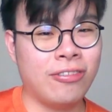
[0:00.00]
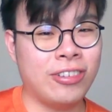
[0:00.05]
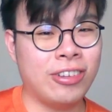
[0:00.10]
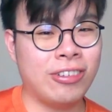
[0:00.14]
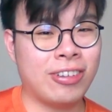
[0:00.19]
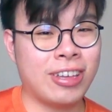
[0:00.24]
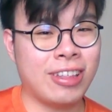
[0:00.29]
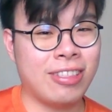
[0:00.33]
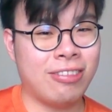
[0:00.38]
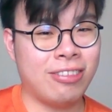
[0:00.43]

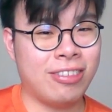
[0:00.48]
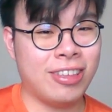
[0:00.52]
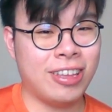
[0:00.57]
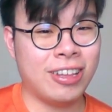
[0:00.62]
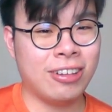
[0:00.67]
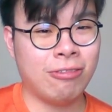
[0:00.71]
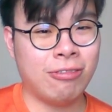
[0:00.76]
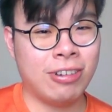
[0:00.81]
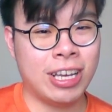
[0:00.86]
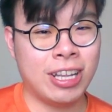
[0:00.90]
you can
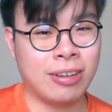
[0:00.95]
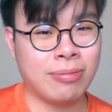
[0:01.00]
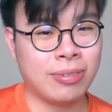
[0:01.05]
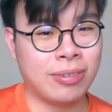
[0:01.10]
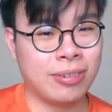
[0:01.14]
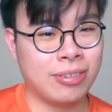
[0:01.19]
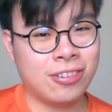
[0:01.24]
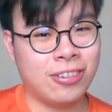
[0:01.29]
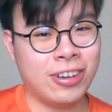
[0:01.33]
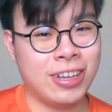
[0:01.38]
see the winning
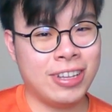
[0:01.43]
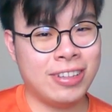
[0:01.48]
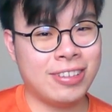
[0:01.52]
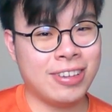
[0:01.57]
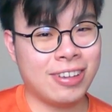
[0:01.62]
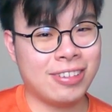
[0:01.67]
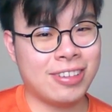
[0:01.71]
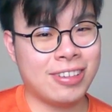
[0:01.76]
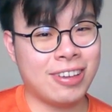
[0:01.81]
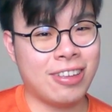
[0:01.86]
move. Queen
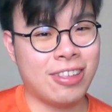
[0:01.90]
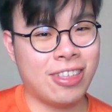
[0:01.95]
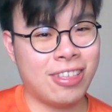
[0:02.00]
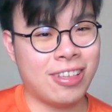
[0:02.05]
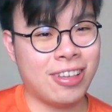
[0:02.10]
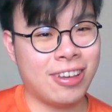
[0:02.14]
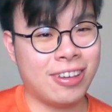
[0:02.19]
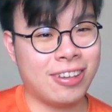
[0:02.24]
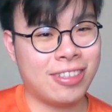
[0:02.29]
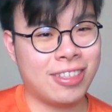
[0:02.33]
takes
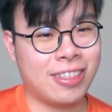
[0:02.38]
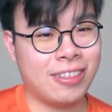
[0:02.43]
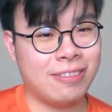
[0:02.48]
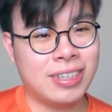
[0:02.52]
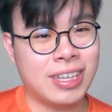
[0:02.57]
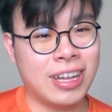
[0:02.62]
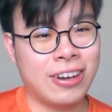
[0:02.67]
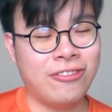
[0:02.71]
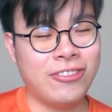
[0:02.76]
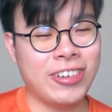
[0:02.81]
h6.
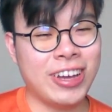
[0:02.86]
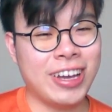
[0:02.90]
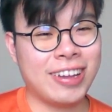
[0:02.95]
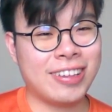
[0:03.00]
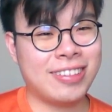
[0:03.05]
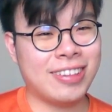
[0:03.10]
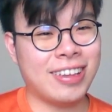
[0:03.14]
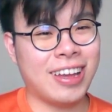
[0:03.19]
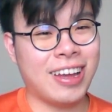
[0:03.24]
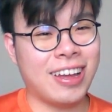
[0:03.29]
In
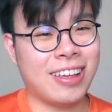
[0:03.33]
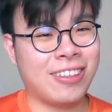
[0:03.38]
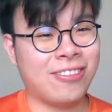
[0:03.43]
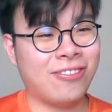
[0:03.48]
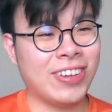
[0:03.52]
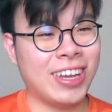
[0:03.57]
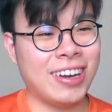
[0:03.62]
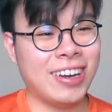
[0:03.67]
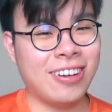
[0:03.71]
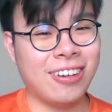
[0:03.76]
fact, I
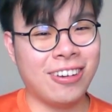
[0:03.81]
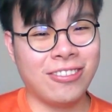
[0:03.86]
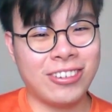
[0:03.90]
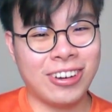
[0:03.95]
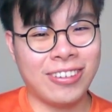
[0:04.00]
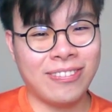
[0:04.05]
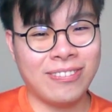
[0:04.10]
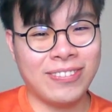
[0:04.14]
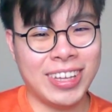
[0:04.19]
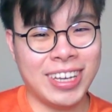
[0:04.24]
spent
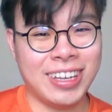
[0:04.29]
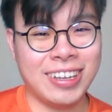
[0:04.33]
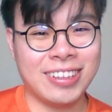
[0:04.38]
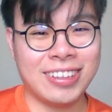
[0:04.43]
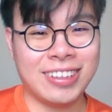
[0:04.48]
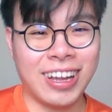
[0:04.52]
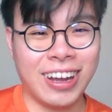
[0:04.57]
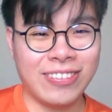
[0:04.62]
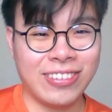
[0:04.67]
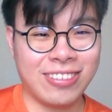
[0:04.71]
over a
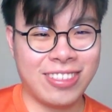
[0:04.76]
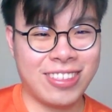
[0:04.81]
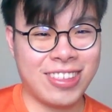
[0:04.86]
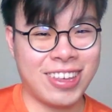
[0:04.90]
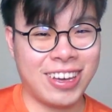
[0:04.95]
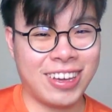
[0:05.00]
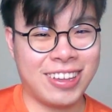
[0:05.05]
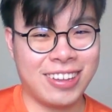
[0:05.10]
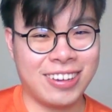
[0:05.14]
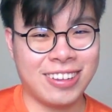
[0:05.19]
minute double
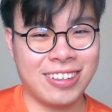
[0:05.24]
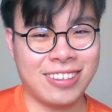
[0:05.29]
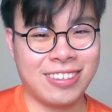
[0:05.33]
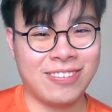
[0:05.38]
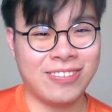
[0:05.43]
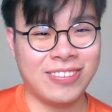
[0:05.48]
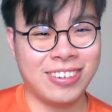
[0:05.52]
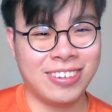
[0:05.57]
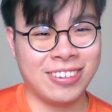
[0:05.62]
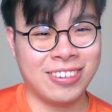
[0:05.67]
checking
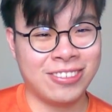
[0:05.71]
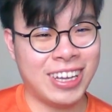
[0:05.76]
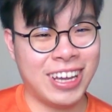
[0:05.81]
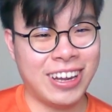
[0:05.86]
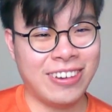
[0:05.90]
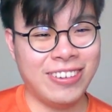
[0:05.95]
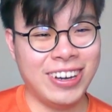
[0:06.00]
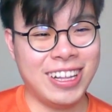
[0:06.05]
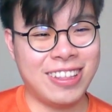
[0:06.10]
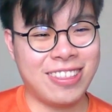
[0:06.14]
this move
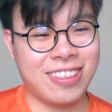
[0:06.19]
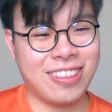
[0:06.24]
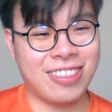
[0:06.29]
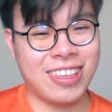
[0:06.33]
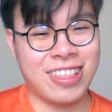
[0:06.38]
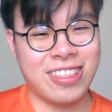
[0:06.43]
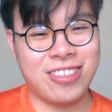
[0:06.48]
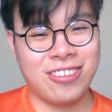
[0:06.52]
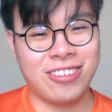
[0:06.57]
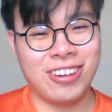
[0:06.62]
and really
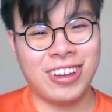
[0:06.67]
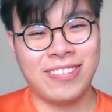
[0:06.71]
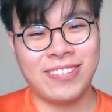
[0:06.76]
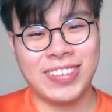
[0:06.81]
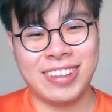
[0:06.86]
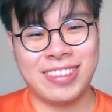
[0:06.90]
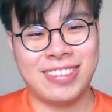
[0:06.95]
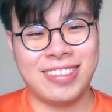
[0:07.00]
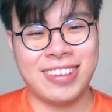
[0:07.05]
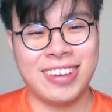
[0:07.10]
just enjoying
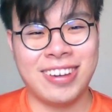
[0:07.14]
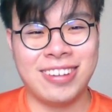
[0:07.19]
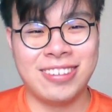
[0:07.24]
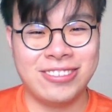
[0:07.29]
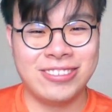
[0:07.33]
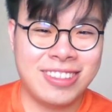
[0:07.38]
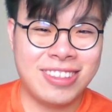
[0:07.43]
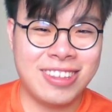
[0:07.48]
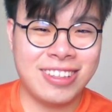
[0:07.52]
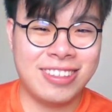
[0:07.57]

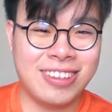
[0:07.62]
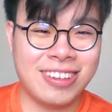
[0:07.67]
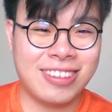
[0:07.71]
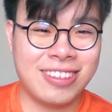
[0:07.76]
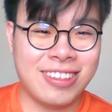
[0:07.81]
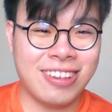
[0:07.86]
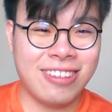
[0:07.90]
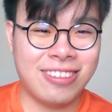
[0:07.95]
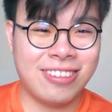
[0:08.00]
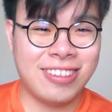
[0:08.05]
myself. G
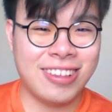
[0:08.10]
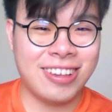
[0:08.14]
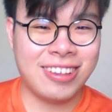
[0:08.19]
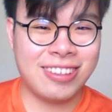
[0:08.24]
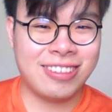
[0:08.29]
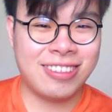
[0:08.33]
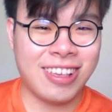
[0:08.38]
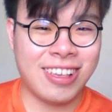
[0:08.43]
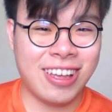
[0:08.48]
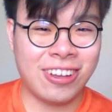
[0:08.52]
takes
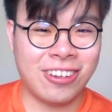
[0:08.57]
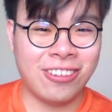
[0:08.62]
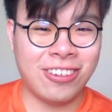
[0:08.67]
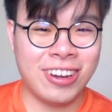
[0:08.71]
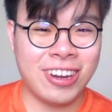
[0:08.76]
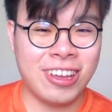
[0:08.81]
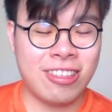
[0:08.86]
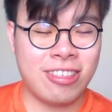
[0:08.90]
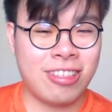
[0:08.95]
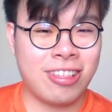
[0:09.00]
h6 and
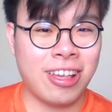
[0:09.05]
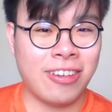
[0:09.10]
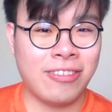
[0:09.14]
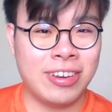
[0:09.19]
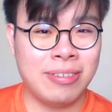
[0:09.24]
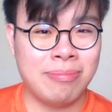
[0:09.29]
queen h7